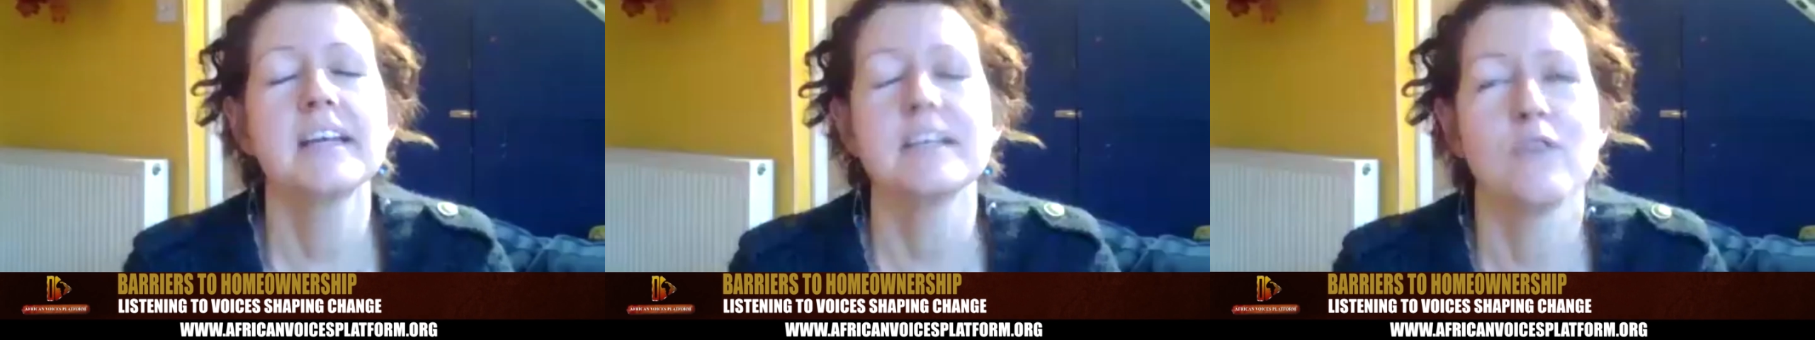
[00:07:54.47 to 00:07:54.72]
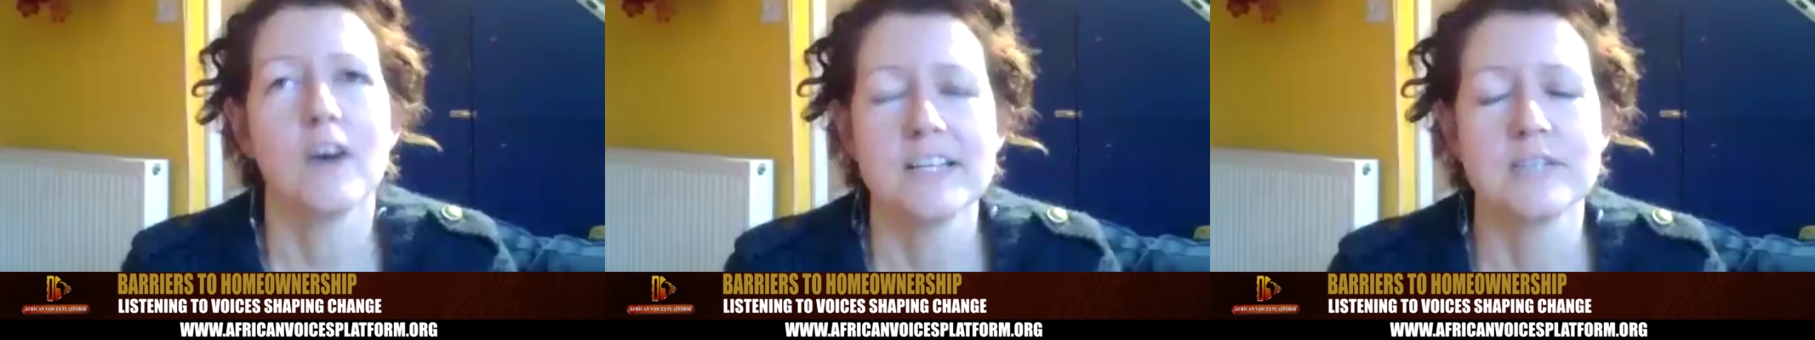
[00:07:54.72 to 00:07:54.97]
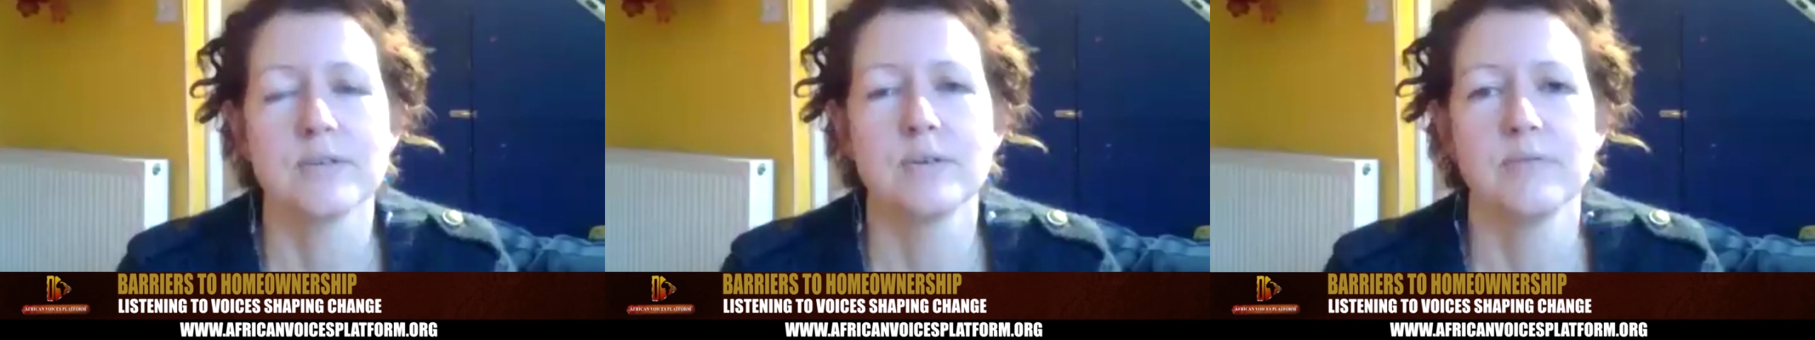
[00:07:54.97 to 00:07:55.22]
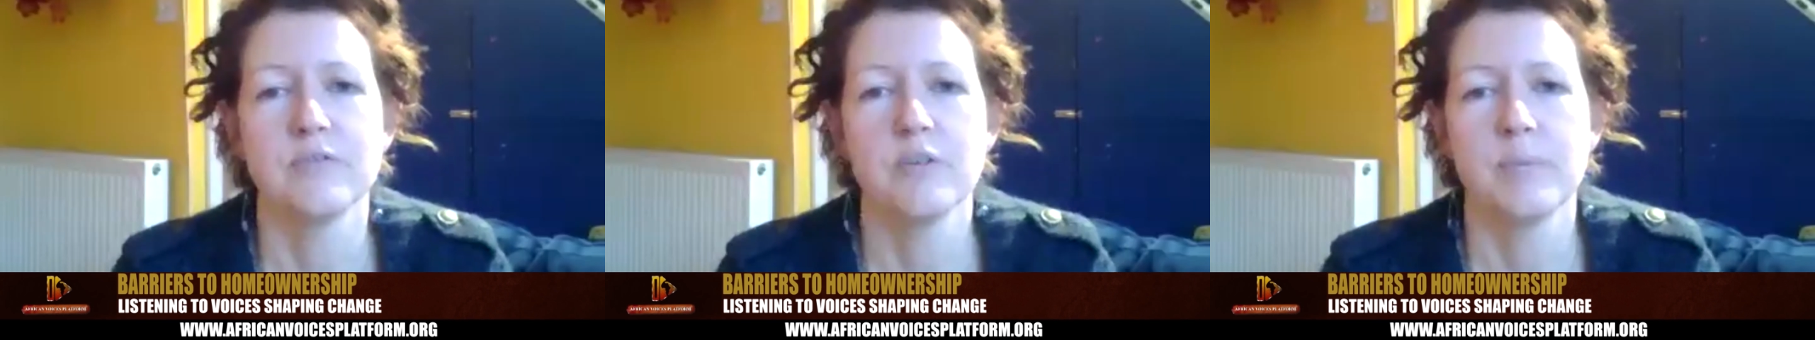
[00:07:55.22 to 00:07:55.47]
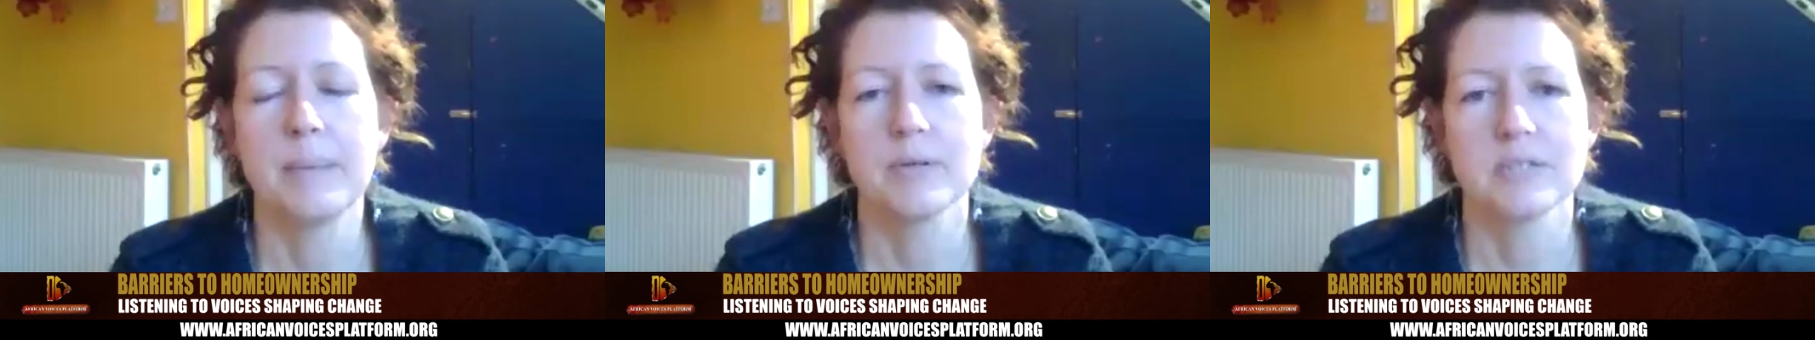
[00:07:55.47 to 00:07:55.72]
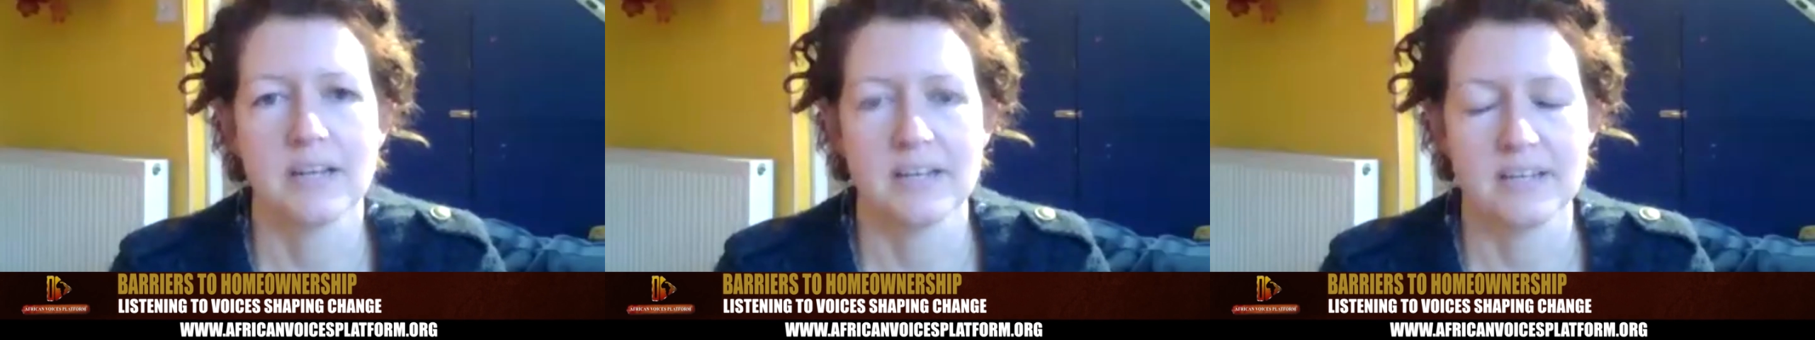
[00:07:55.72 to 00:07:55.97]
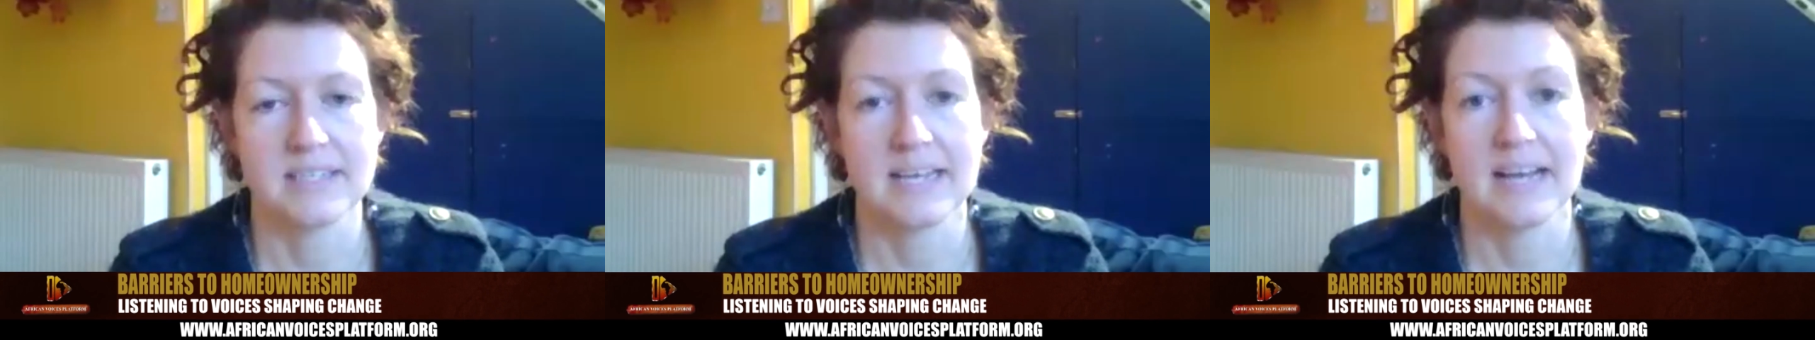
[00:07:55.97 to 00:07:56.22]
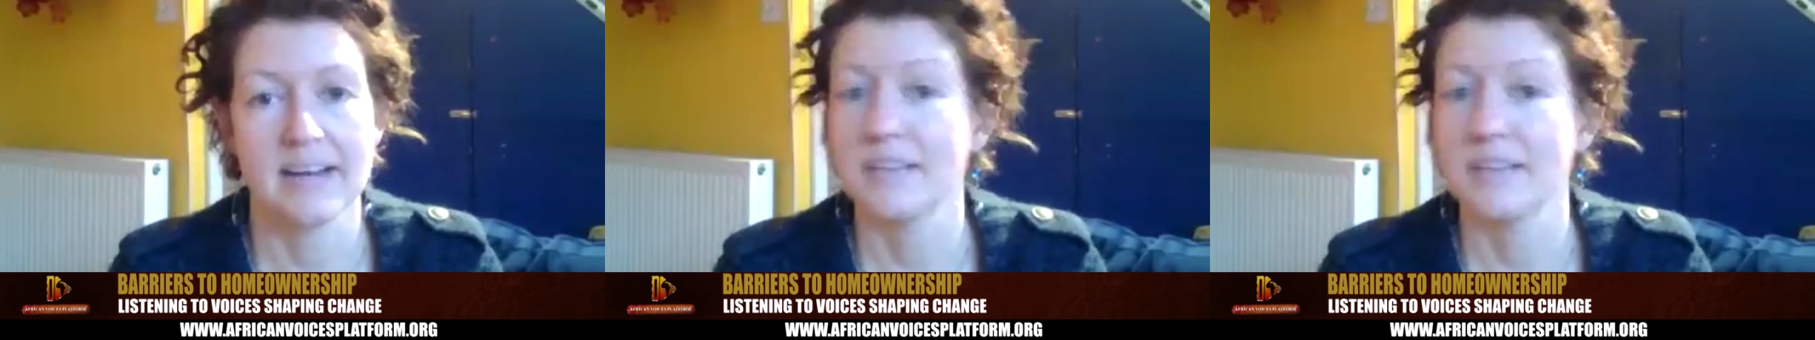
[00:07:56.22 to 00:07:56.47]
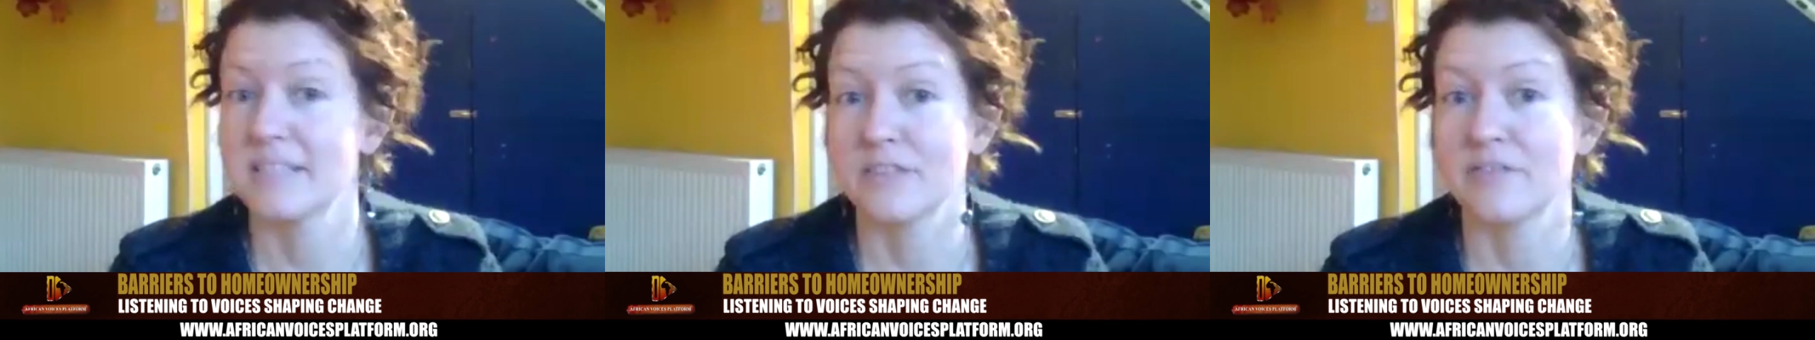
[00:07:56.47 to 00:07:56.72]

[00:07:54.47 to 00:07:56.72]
I think it's vital for people to understand how this